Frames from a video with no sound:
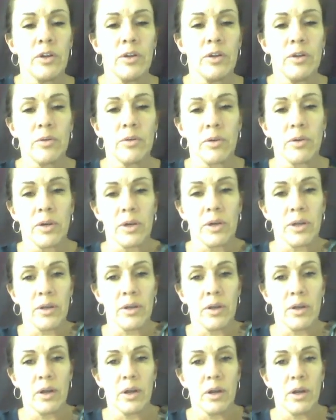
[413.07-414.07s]
you
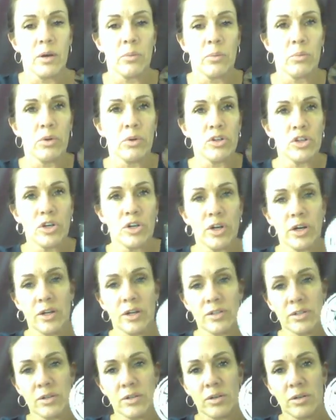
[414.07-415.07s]
can put your
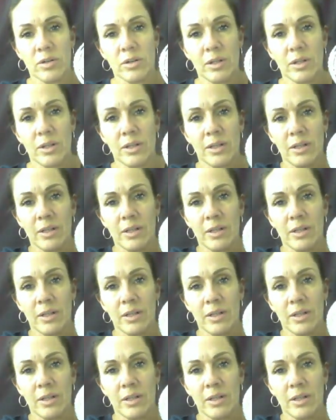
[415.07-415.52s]
nozzle,